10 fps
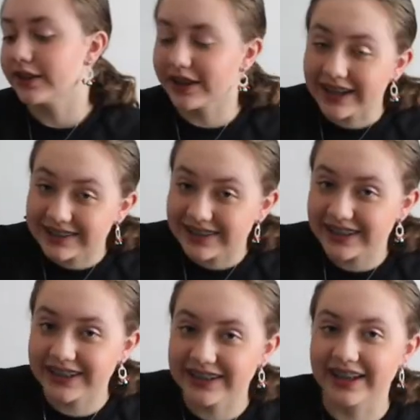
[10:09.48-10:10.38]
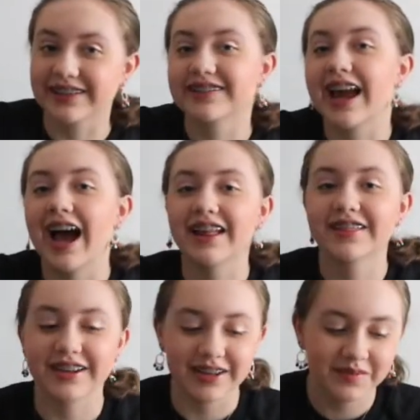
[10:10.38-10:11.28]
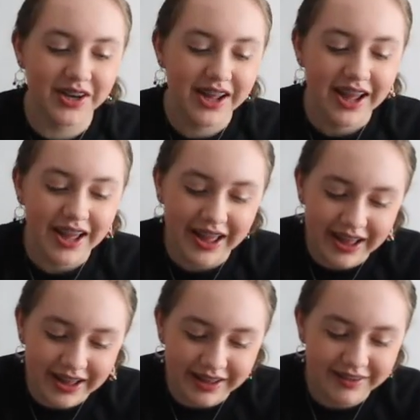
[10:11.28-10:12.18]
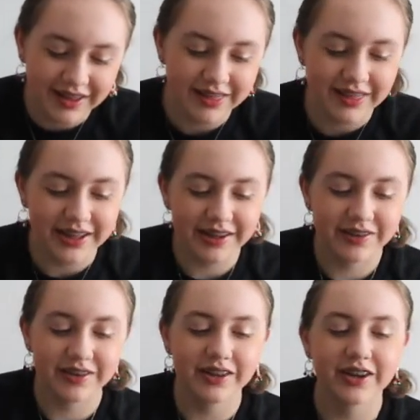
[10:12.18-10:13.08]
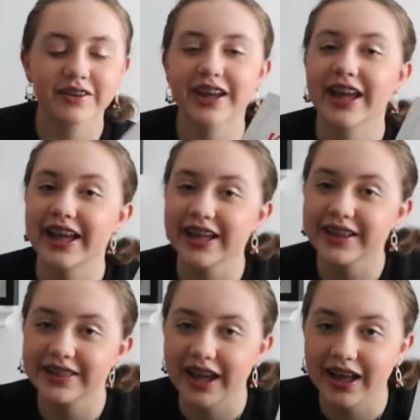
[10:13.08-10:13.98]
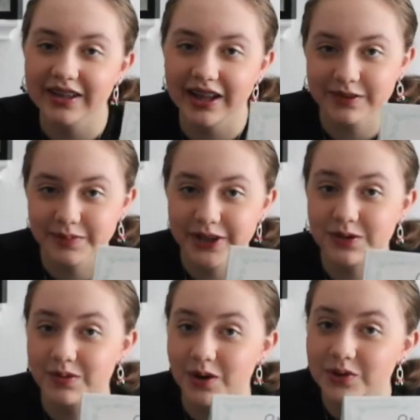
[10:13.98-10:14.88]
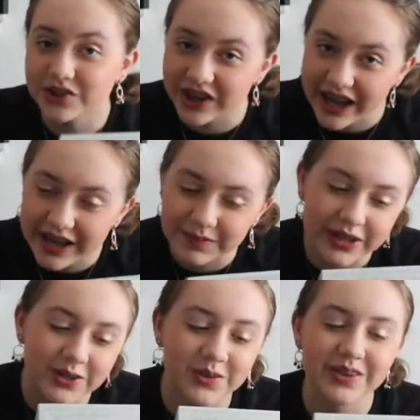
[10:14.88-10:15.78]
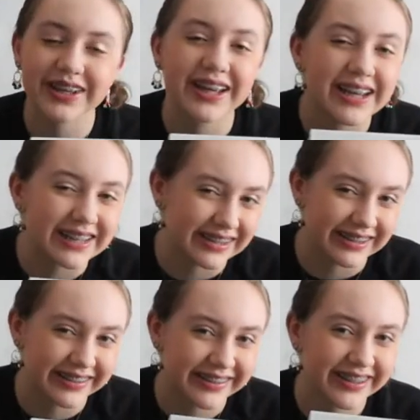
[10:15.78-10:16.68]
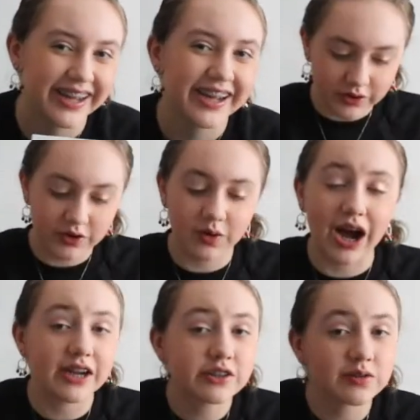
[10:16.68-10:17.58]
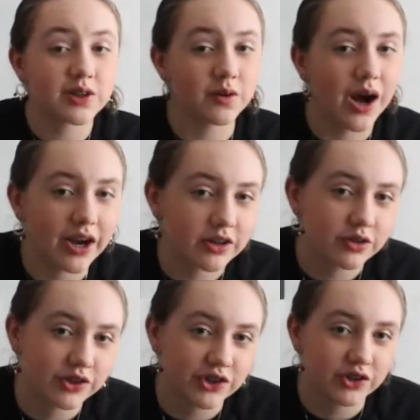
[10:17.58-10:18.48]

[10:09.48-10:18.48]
The next thing that is cat themed is this little kit that lets me crochet my own kittens. So I don't know how to cro